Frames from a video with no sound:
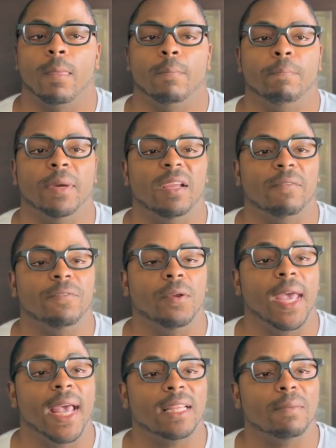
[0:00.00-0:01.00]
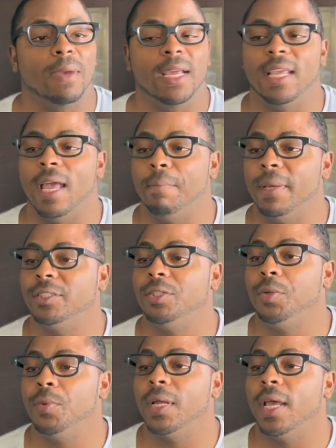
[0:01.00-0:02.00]
But if you had the money, I bet you
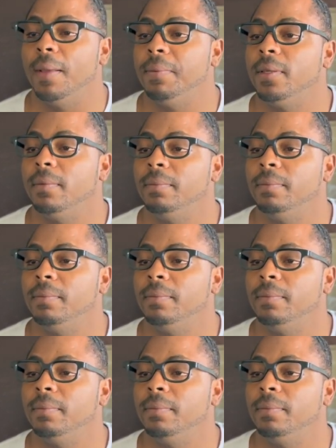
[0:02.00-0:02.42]
would help them.